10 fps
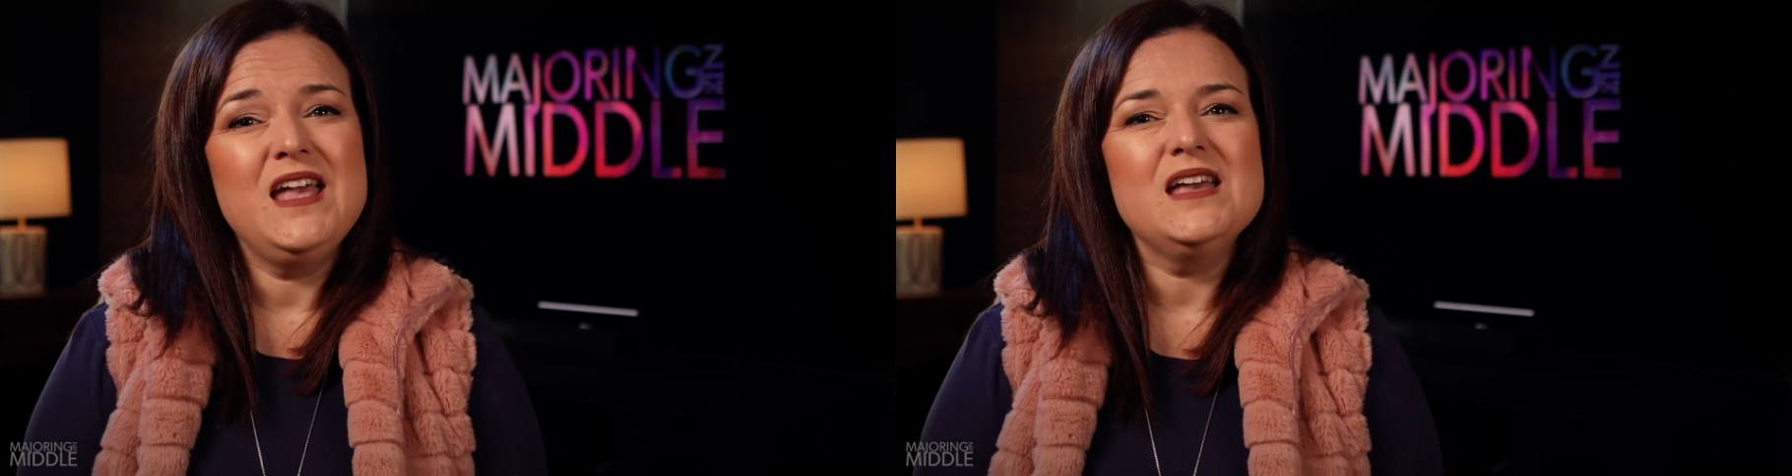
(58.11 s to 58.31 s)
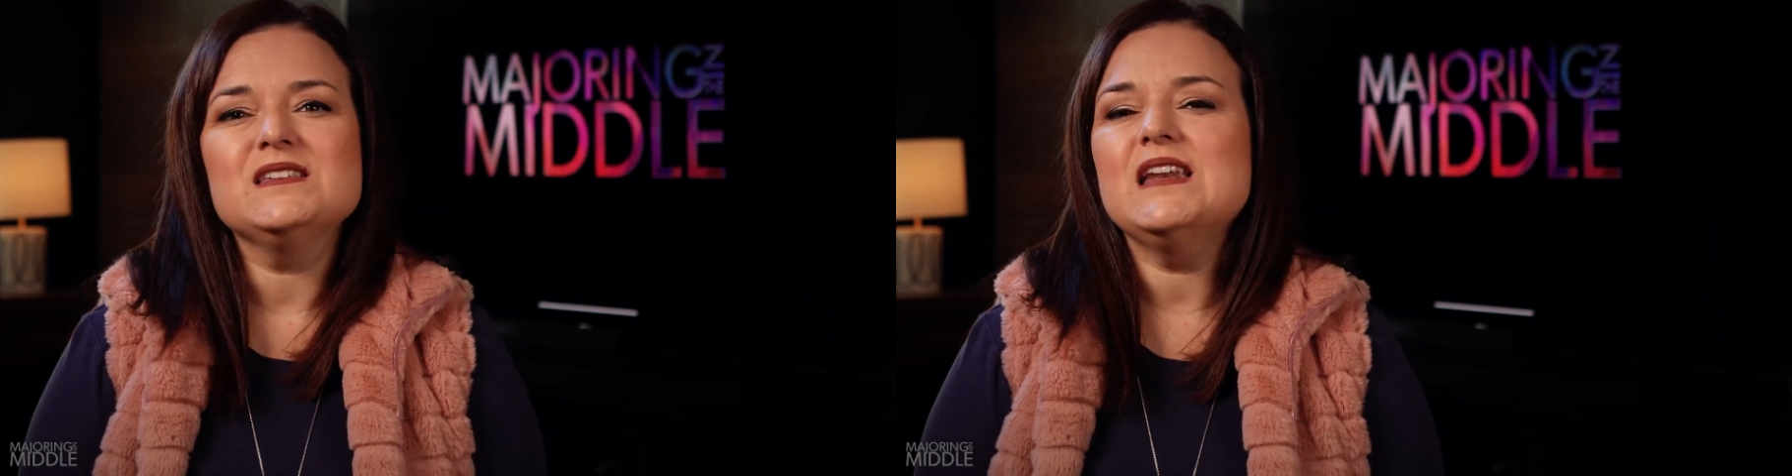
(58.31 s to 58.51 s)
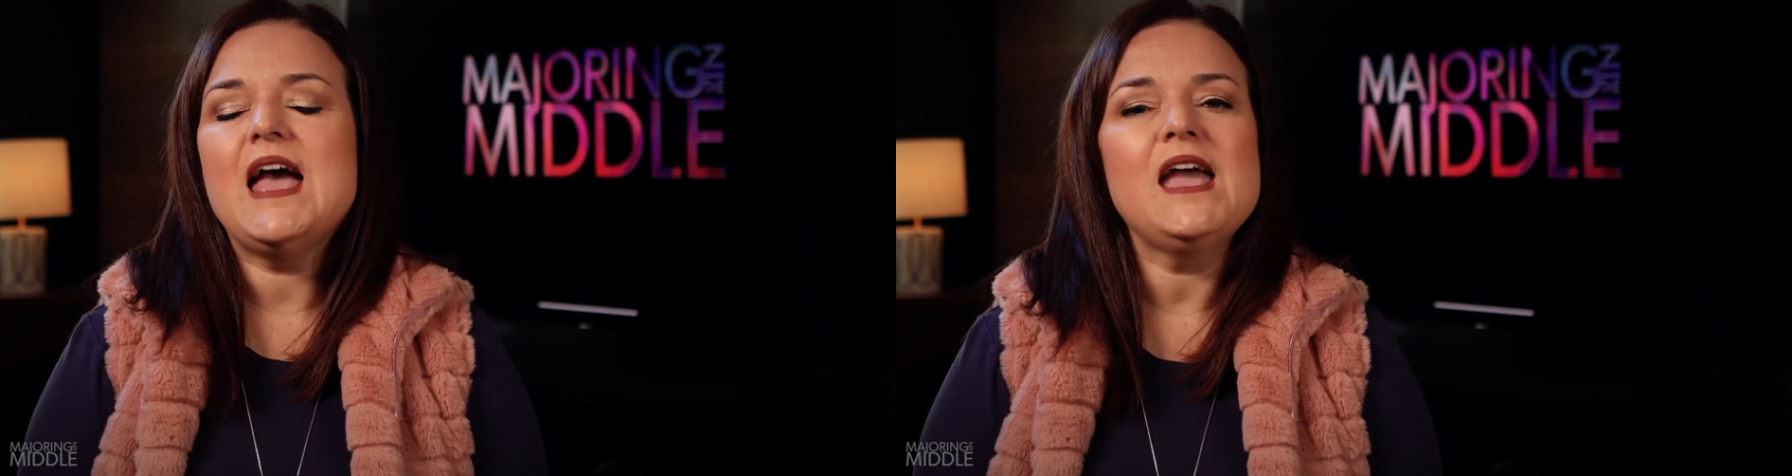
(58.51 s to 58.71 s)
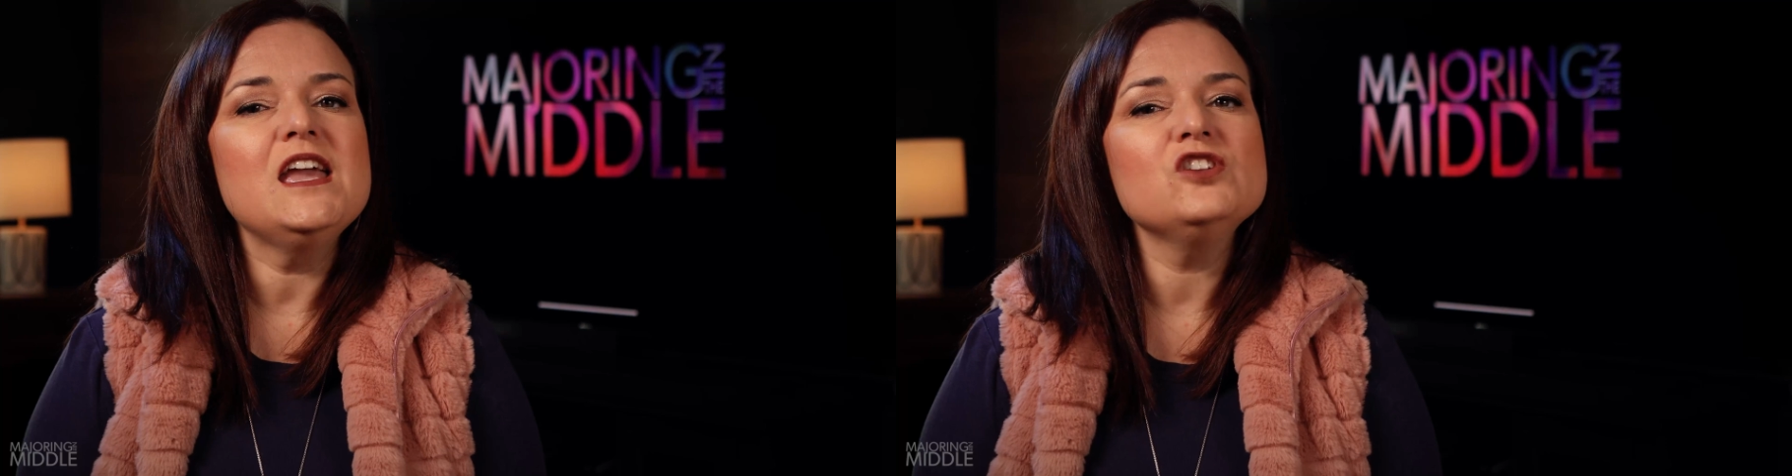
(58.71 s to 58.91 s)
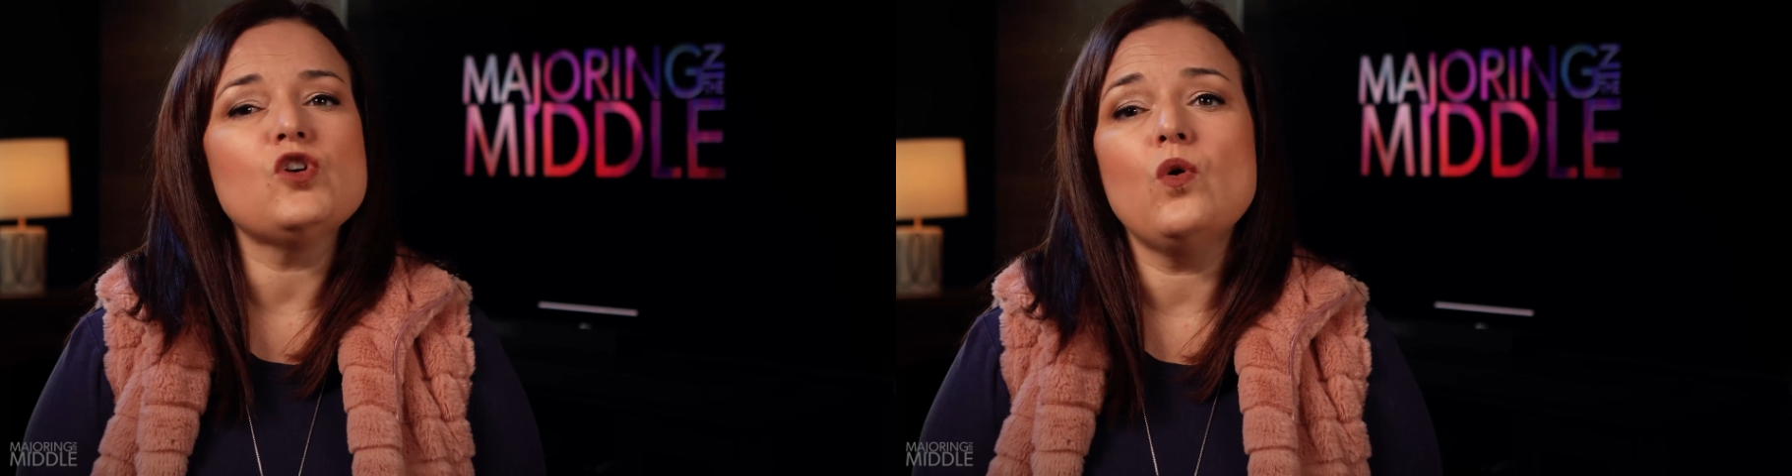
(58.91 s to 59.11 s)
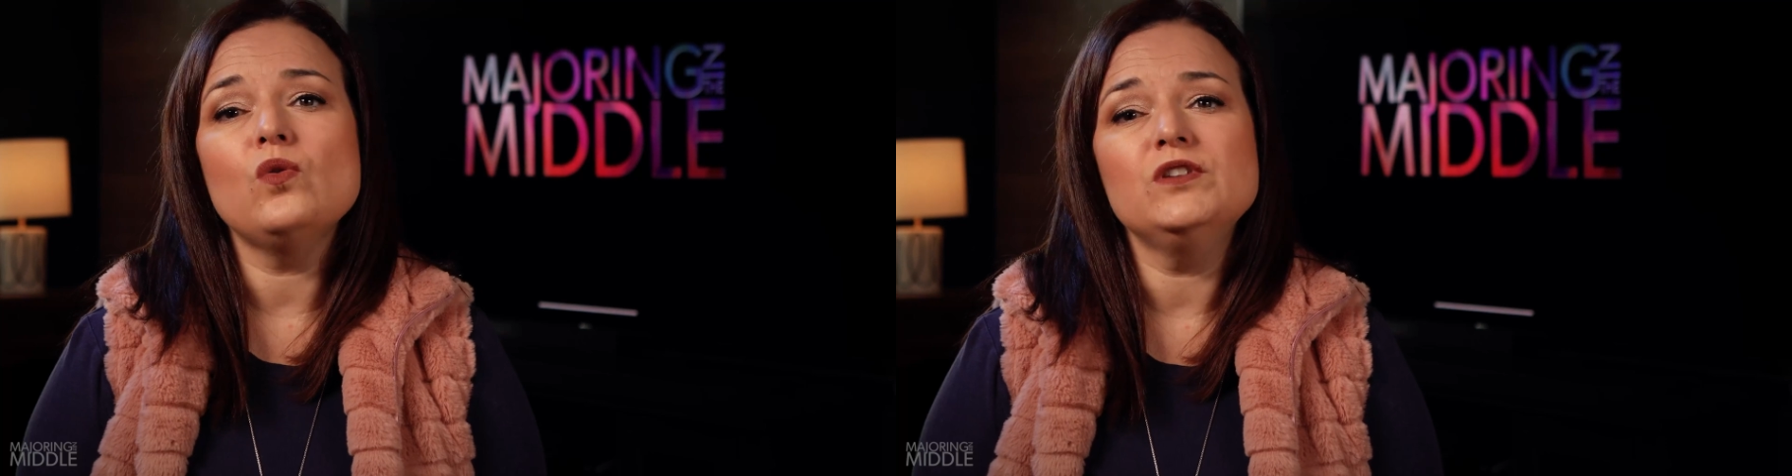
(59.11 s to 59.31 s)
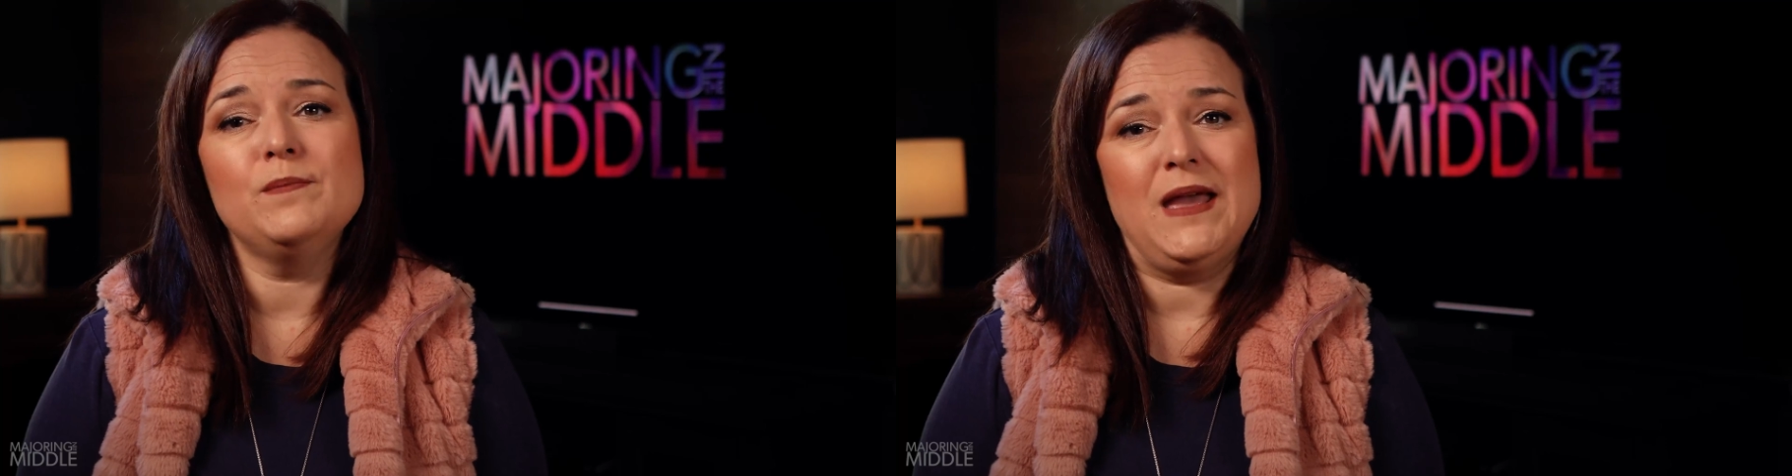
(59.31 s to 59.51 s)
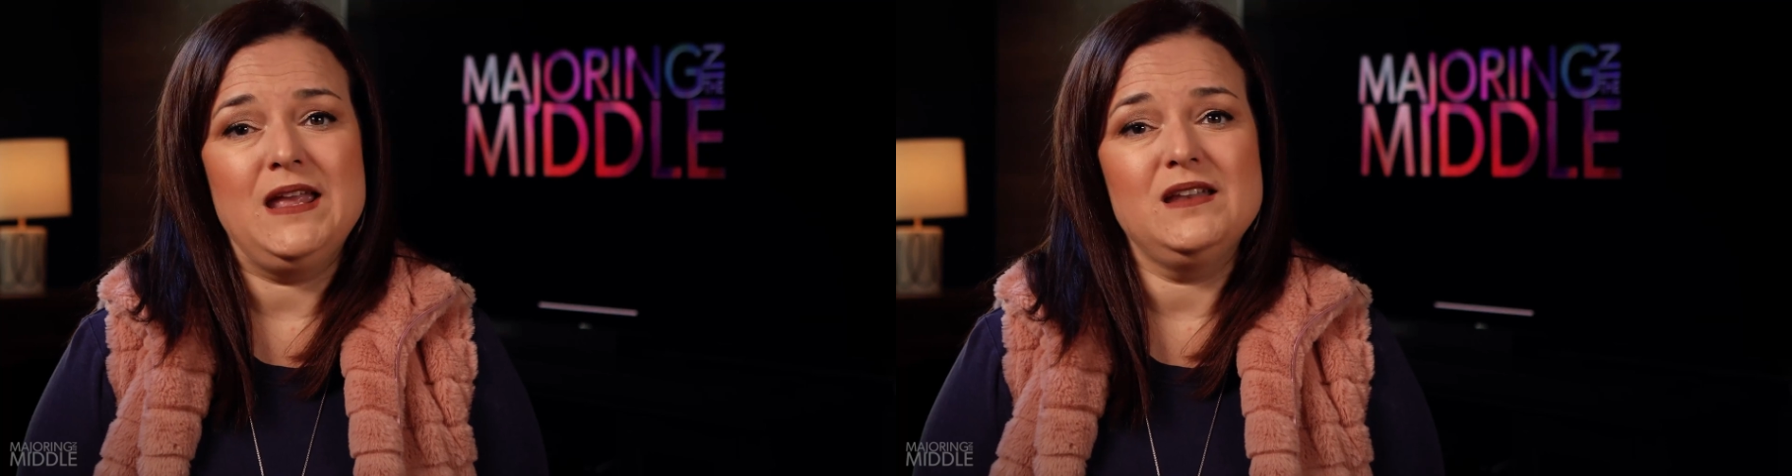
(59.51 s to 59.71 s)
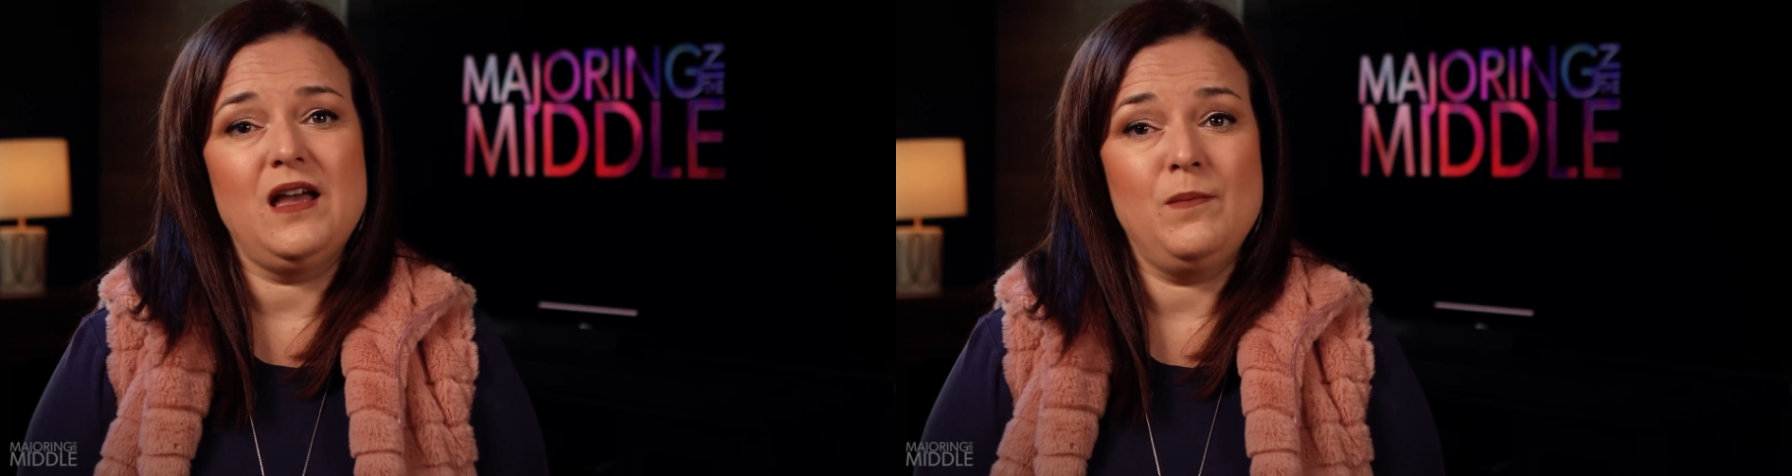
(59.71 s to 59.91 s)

is an age-old debate